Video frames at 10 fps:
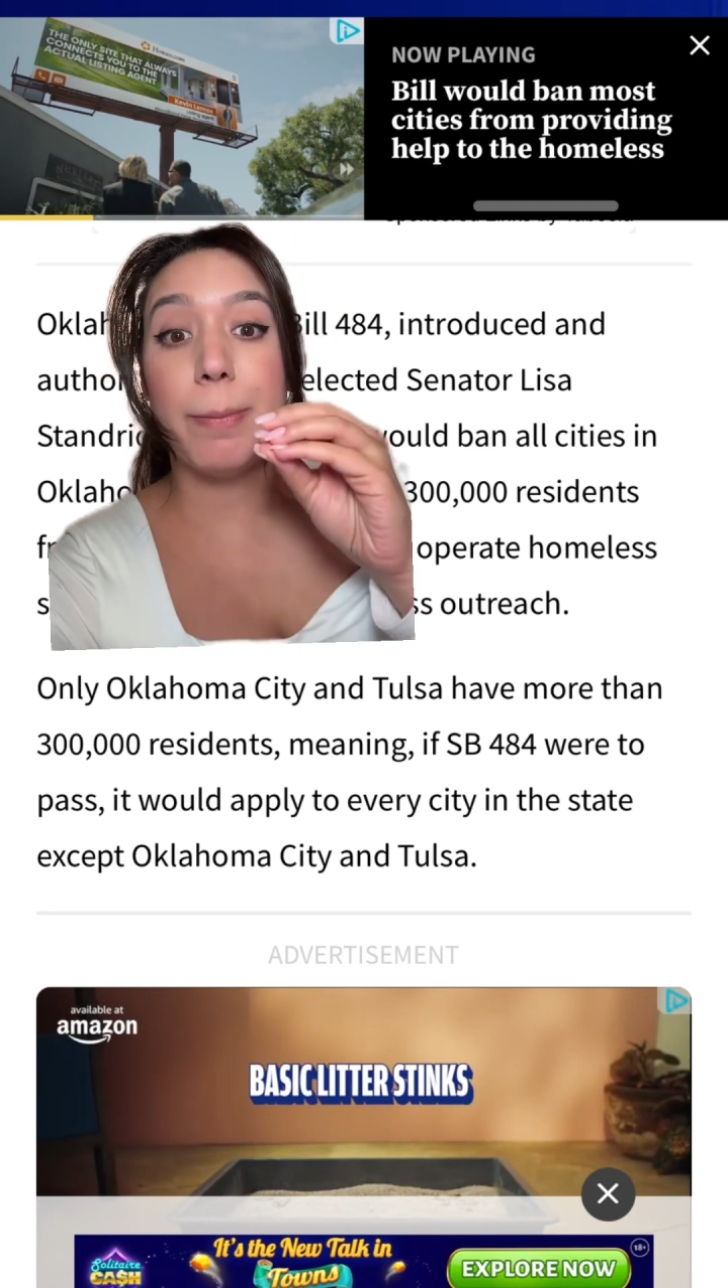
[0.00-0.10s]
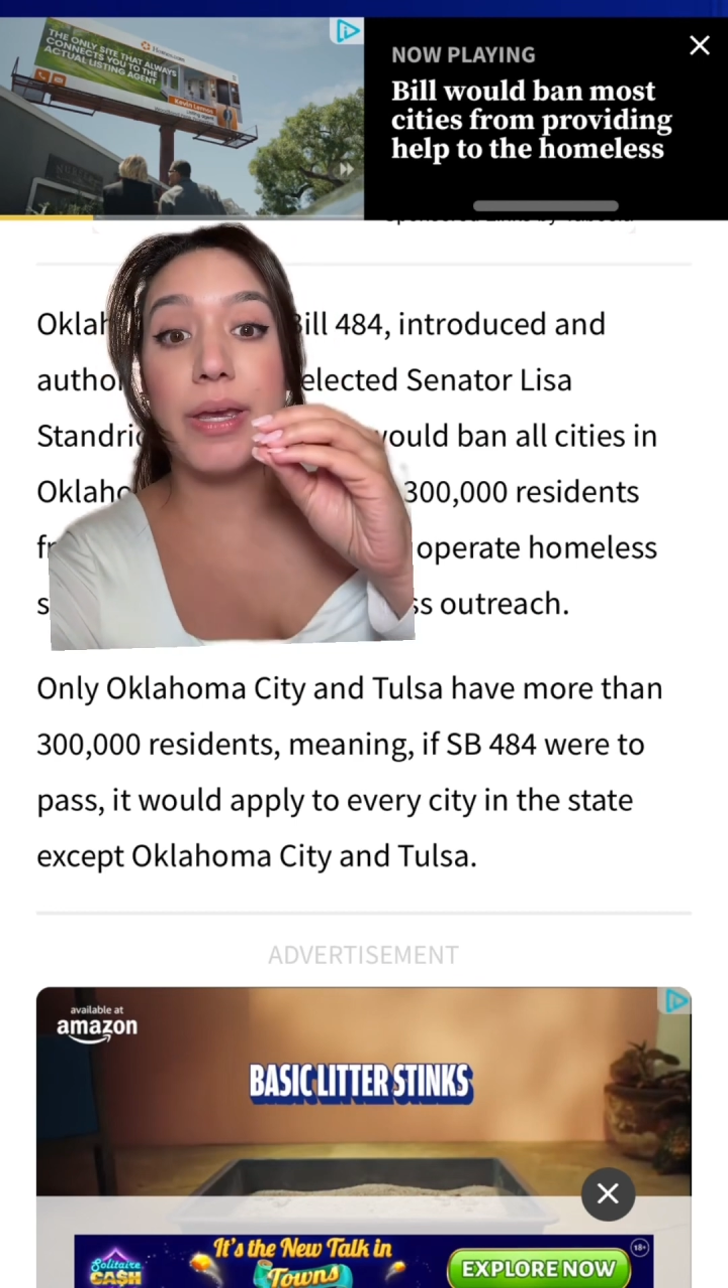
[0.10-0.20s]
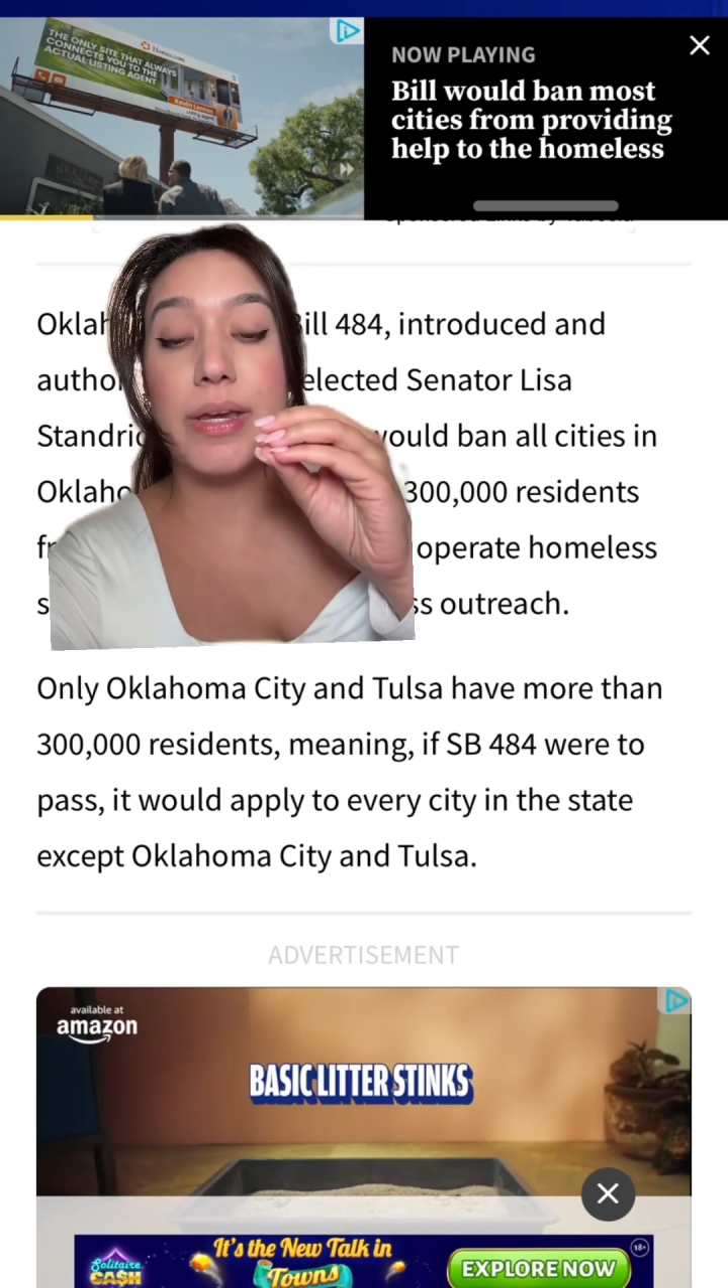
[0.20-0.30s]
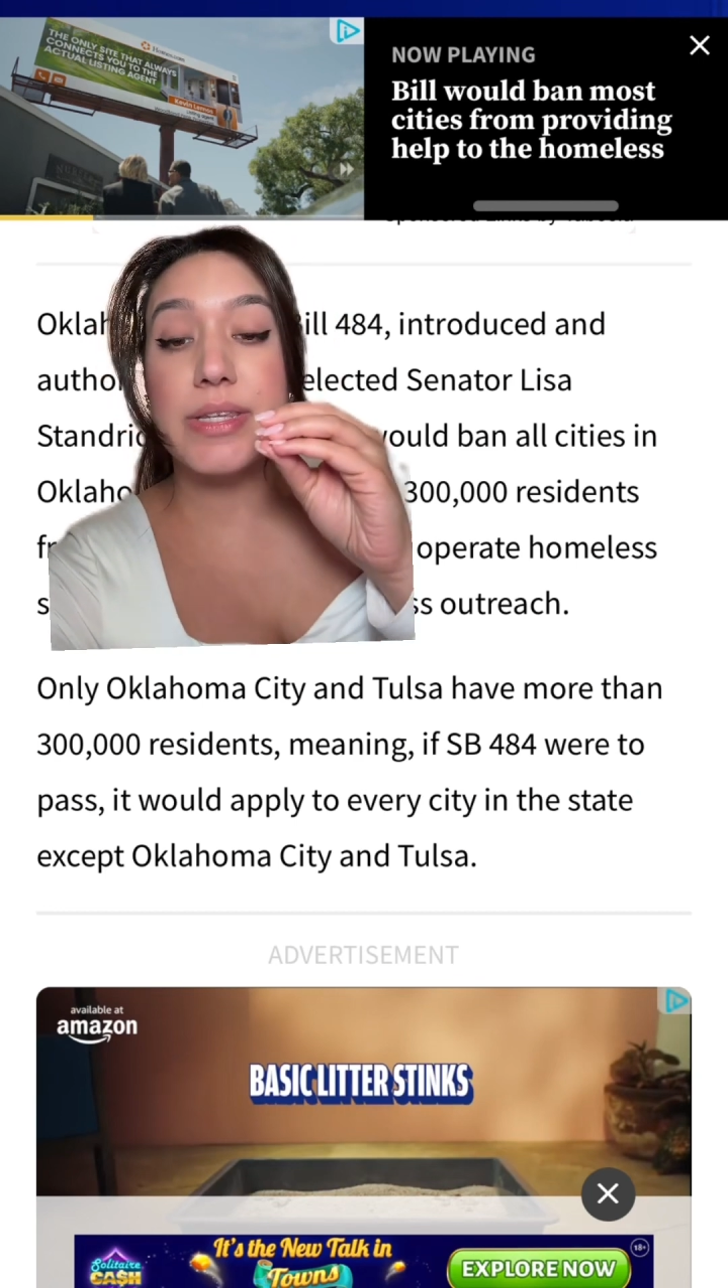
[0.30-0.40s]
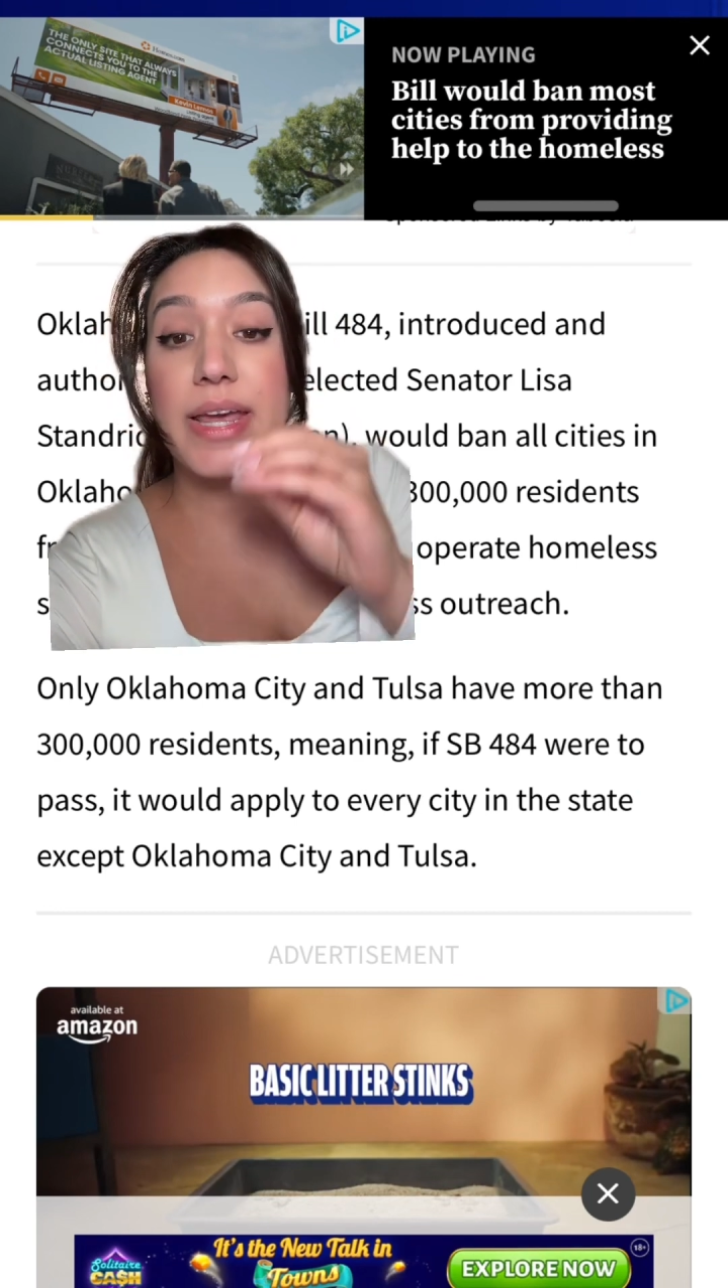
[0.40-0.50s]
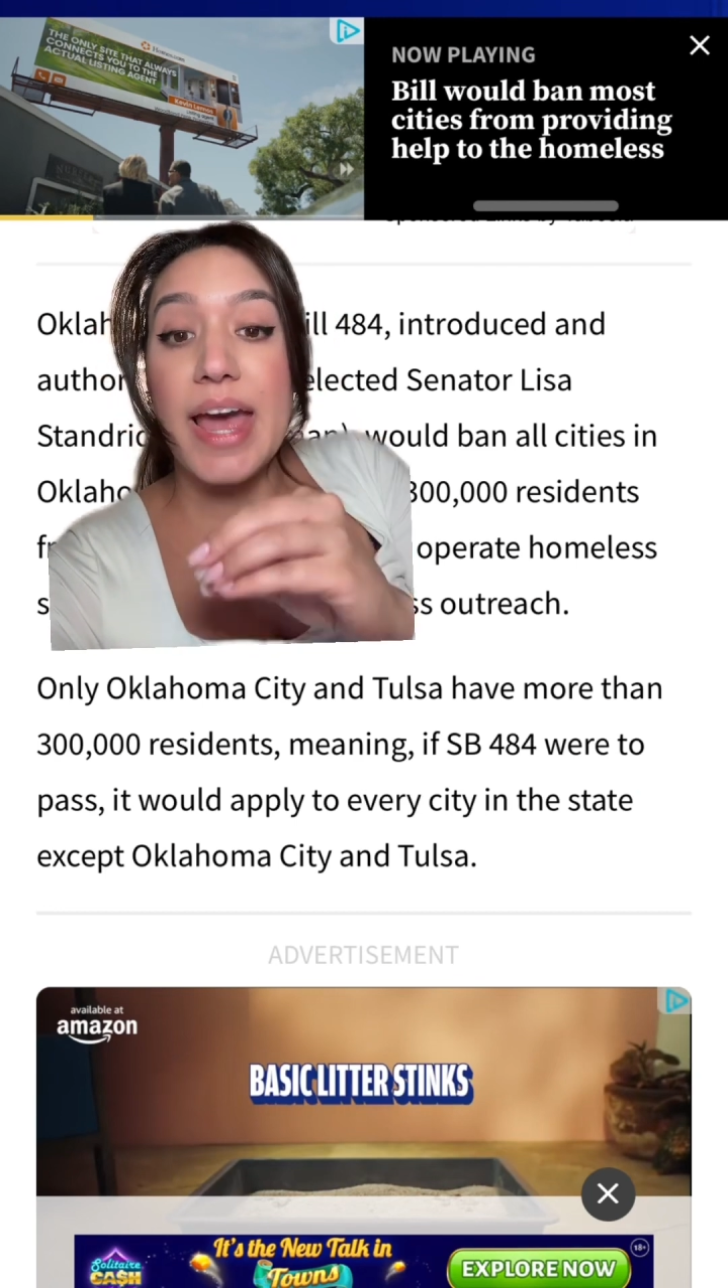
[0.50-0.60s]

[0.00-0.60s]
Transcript: because they